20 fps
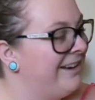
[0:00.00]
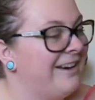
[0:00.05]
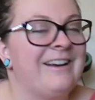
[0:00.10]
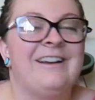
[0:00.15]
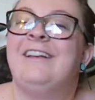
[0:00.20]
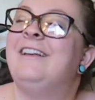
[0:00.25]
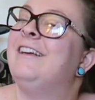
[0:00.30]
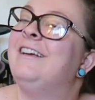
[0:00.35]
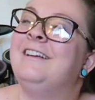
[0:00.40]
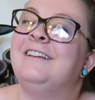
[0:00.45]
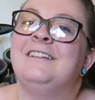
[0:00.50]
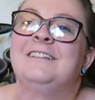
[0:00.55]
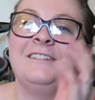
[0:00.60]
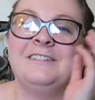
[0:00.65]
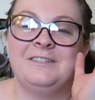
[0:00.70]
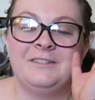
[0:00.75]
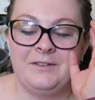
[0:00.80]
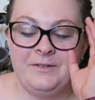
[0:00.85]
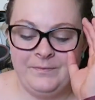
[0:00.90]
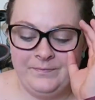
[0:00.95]
there?
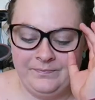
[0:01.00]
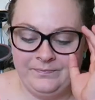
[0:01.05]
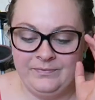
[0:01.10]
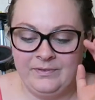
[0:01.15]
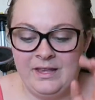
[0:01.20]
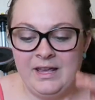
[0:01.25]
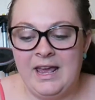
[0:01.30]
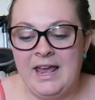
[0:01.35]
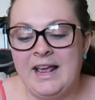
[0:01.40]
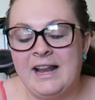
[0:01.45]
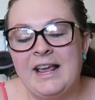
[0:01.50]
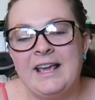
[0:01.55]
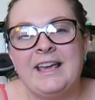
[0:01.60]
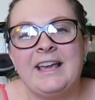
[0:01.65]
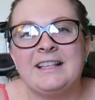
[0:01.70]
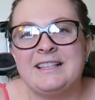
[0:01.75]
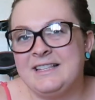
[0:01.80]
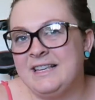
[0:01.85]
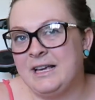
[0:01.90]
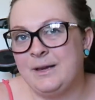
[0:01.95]
And I
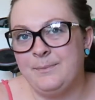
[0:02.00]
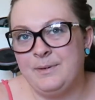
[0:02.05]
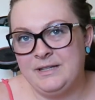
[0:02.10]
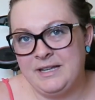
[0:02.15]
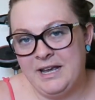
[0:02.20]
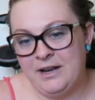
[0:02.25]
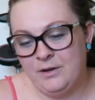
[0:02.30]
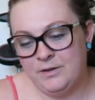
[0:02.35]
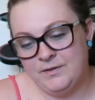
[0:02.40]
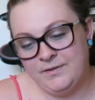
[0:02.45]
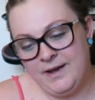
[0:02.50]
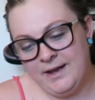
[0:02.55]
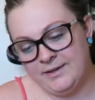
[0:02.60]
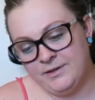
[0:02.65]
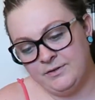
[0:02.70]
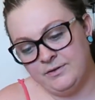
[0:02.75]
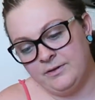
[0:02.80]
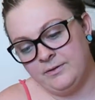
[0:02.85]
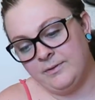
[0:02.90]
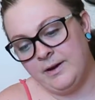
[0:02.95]
get sick of potatoes
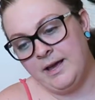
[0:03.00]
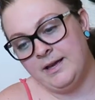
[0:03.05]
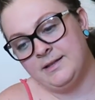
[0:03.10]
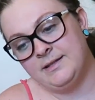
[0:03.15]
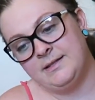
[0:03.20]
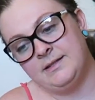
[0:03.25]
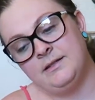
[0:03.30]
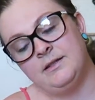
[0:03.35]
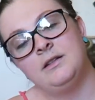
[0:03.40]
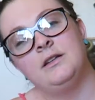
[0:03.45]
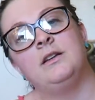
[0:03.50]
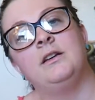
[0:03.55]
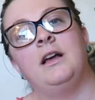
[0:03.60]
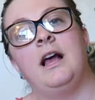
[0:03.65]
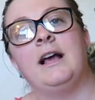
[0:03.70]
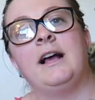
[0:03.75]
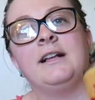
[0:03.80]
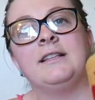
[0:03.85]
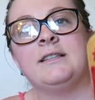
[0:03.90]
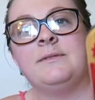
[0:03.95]
faster than rice.
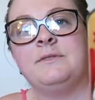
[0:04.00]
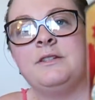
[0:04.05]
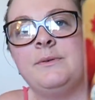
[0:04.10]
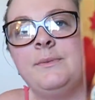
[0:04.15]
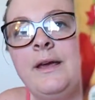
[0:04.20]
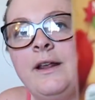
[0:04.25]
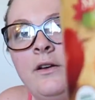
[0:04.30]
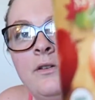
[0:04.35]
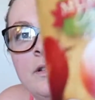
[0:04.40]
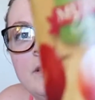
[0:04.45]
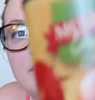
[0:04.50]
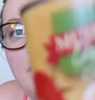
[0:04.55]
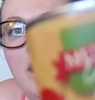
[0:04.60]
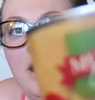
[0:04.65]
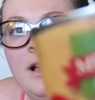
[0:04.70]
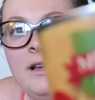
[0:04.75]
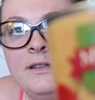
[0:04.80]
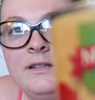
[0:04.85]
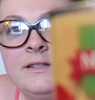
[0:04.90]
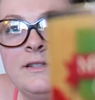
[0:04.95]
I got some tomato
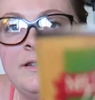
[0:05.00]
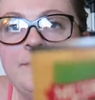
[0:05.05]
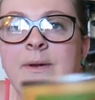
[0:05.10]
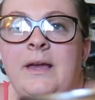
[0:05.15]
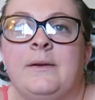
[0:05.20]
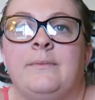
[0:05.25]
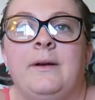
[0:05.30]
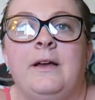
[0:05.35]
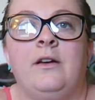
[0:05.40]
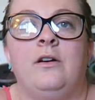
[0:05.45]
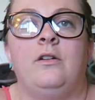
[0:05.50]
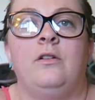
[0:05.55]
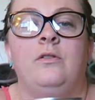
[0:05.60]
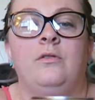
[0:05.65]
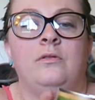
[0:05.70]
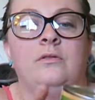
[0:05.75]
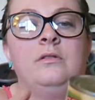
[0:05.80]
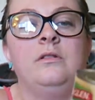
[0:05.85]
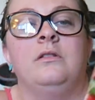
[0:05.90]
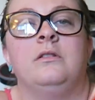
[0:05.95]
sauce to make my
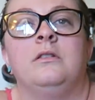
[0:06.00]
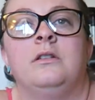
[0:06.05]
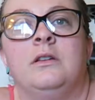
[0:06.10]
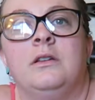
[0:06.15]
own